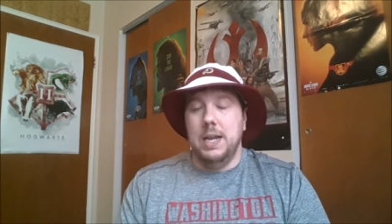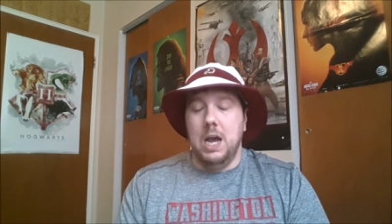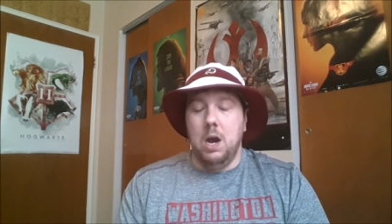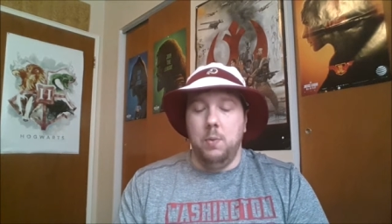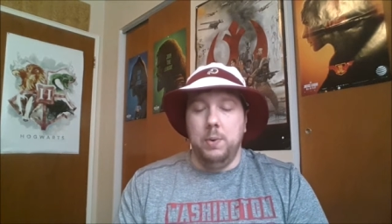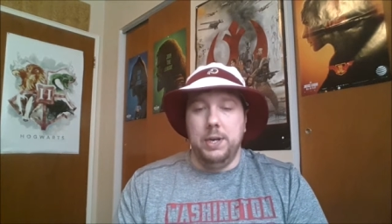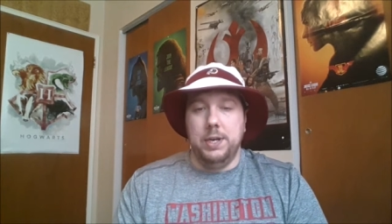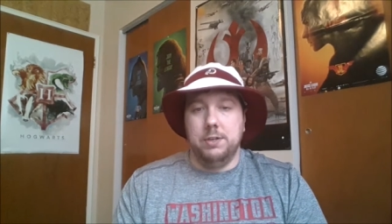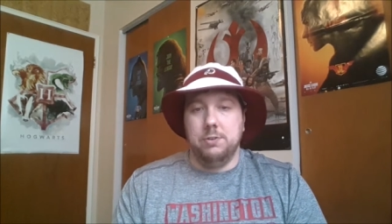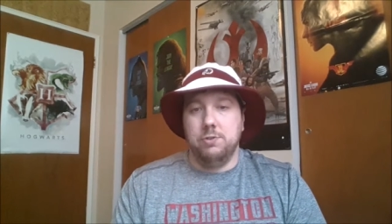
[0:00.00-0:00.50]

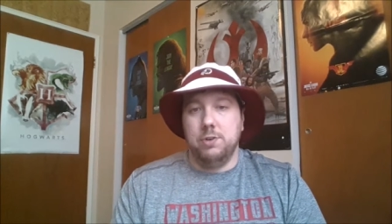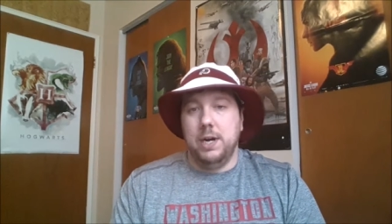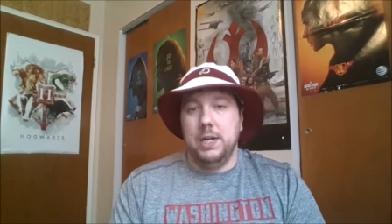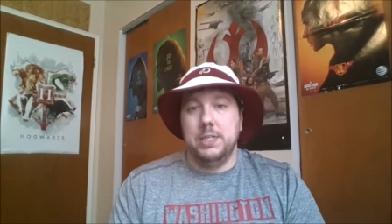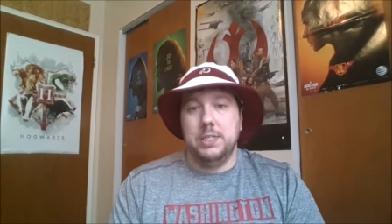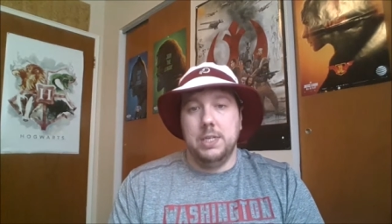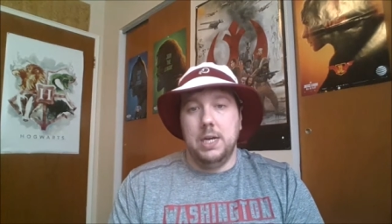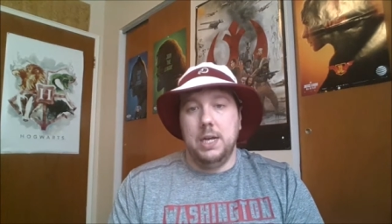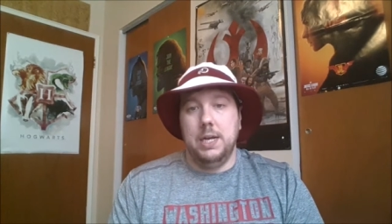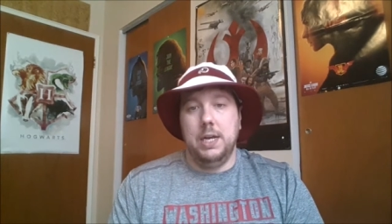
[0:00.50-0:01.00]
Now, we
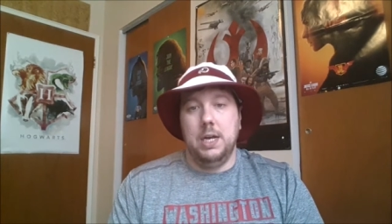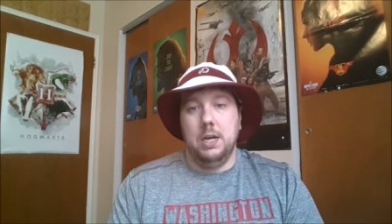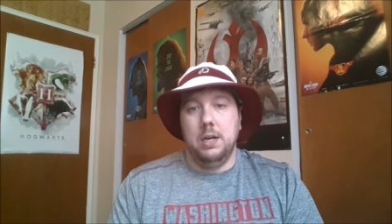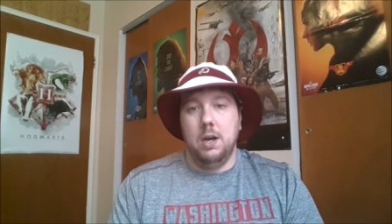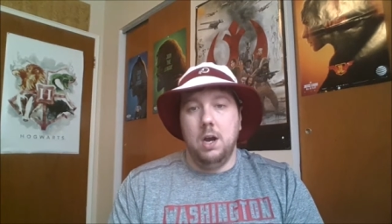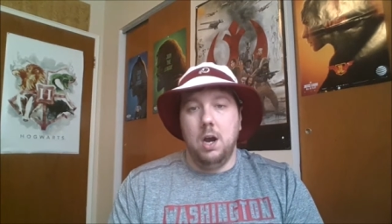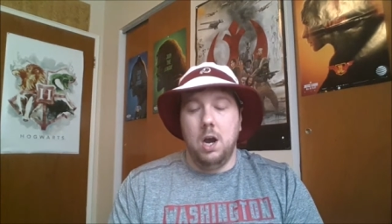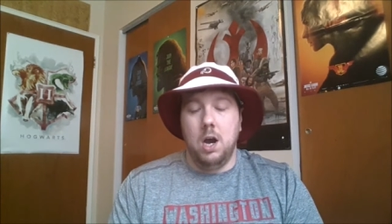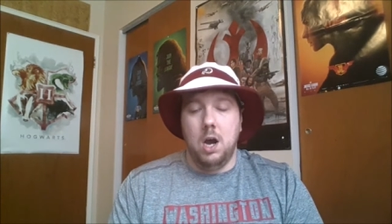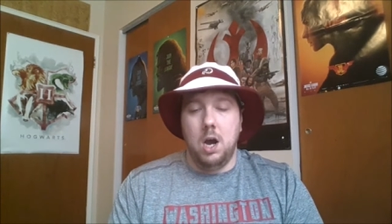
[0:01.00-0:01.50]
tried signing
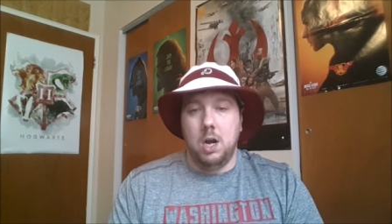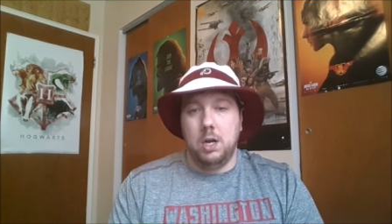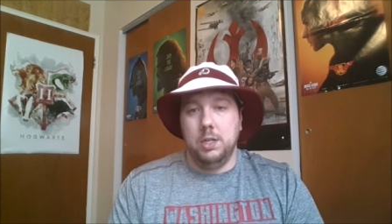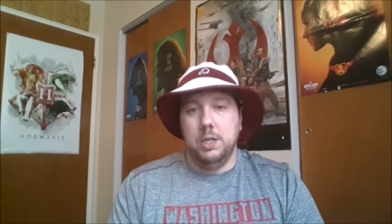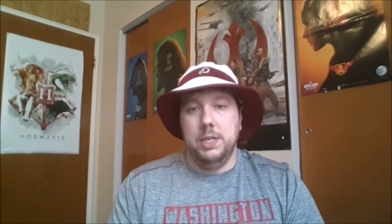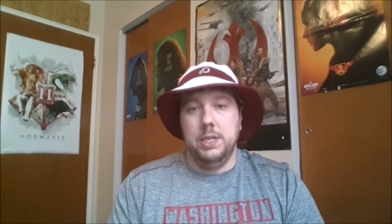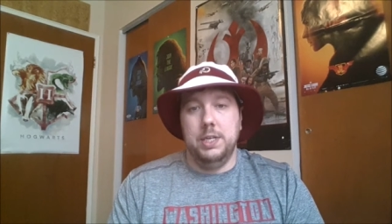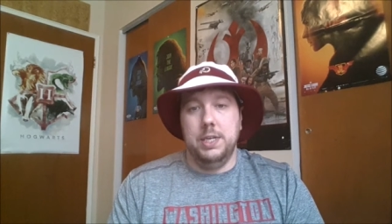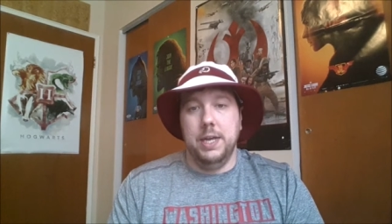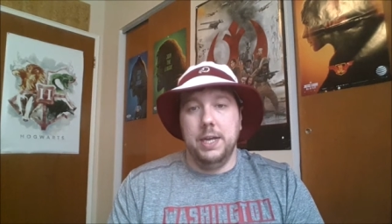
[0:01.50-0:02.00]

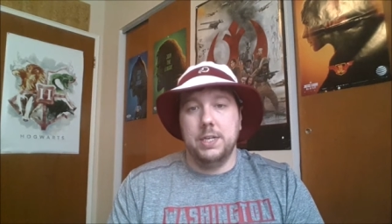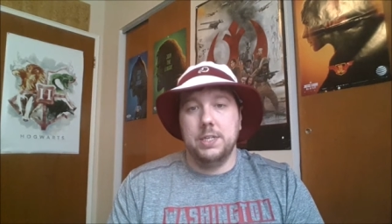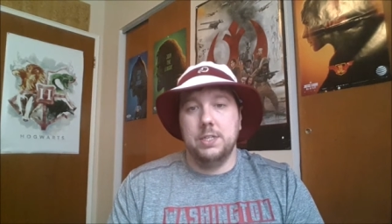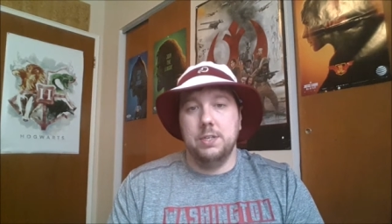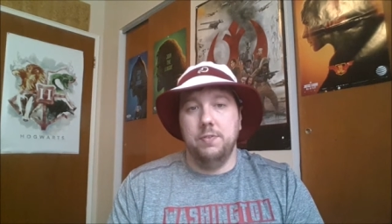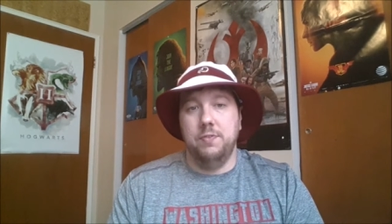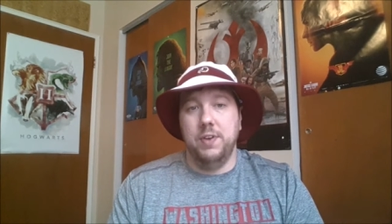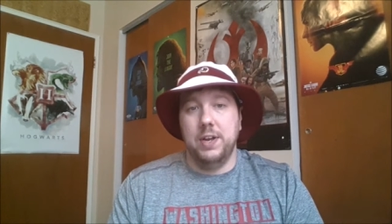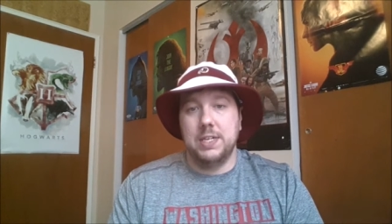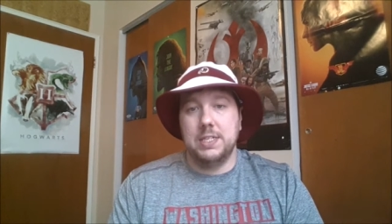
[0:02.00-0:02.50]
HaHa
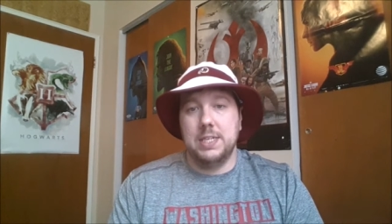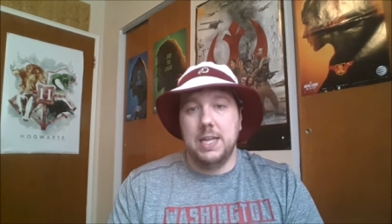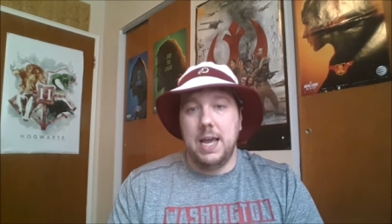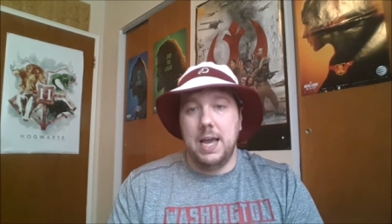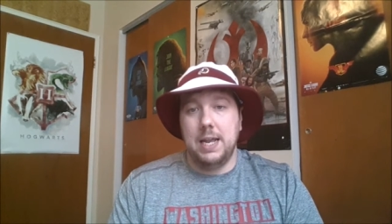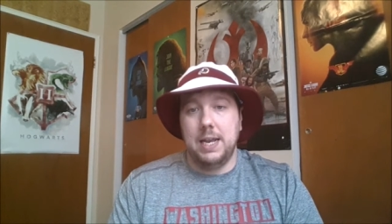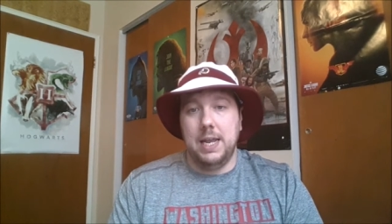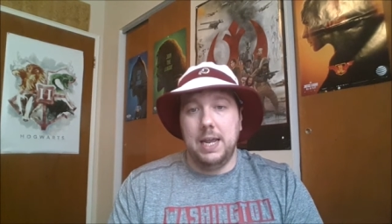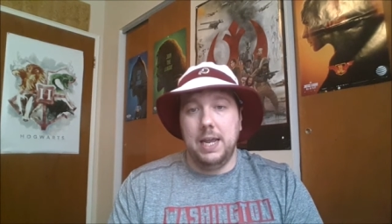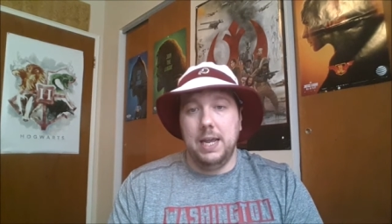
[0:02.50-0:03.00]
Clinton-Dix to fix
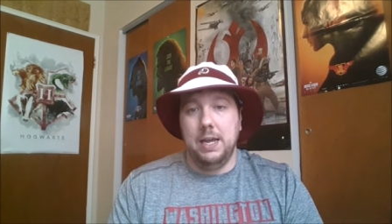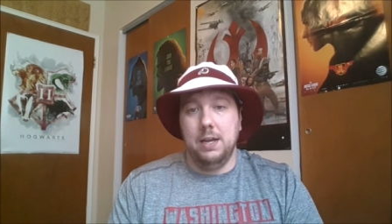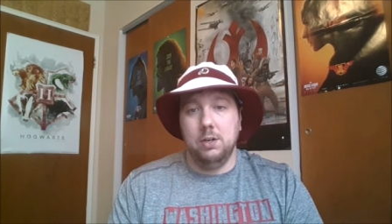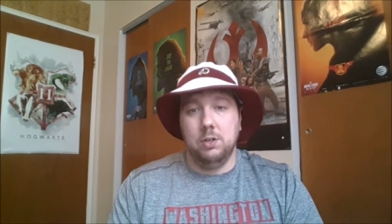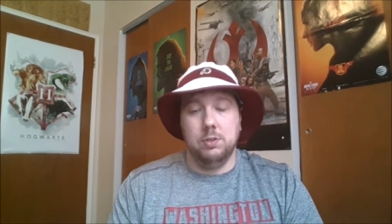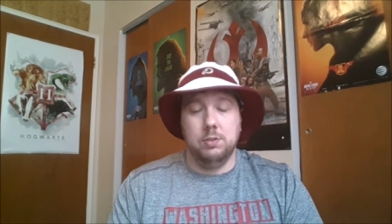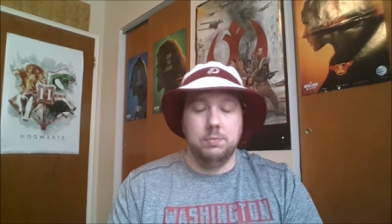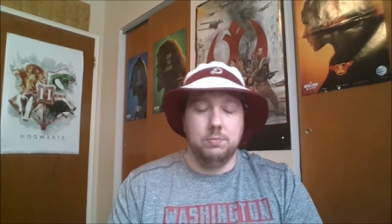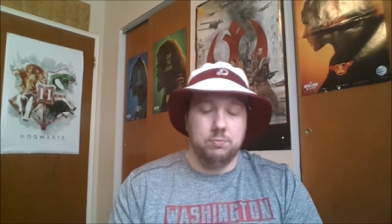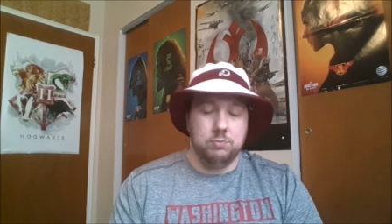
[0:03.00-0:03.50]
that,
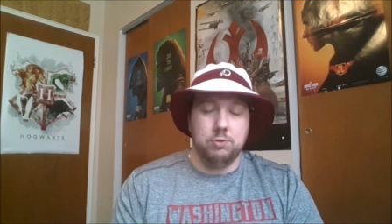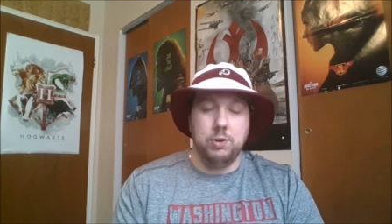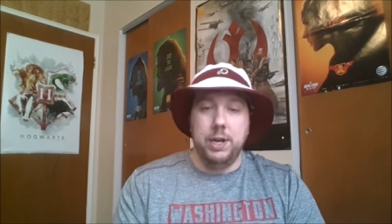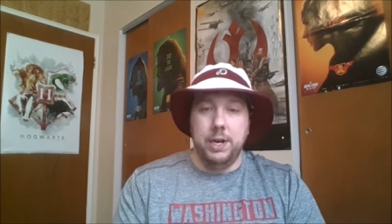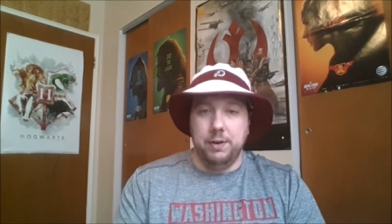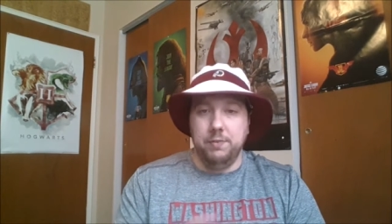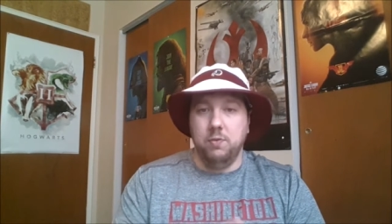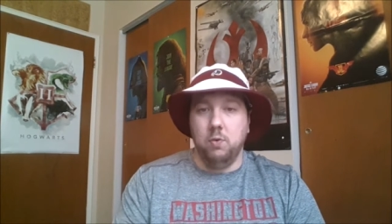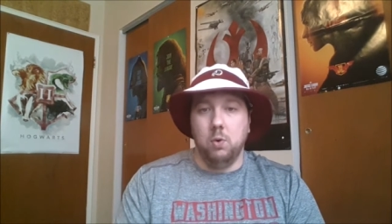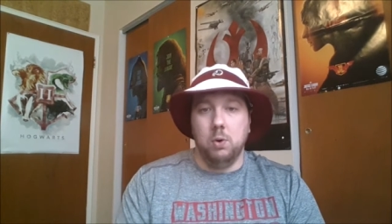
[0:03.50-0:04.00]
or
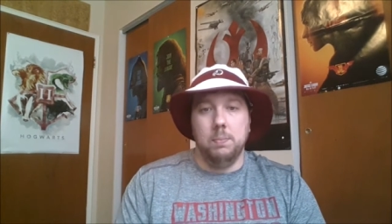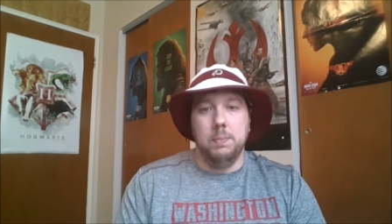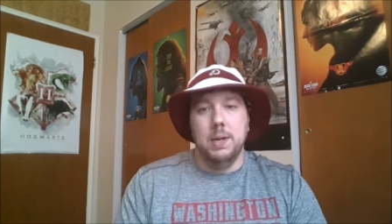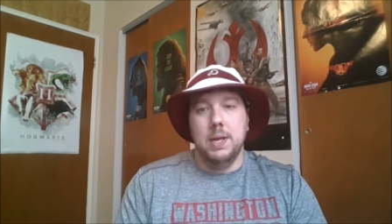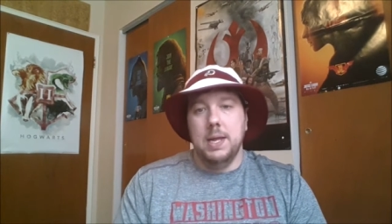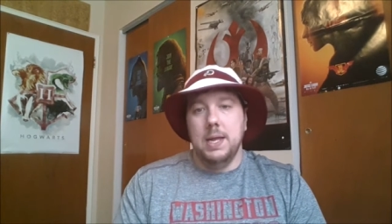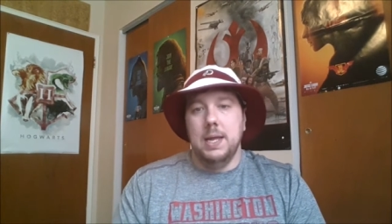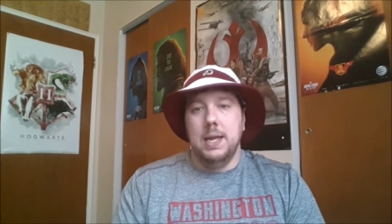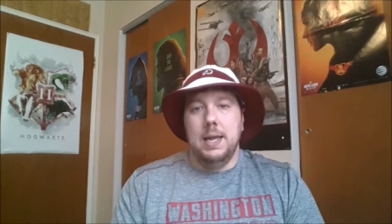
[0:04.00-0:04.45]
trading for him.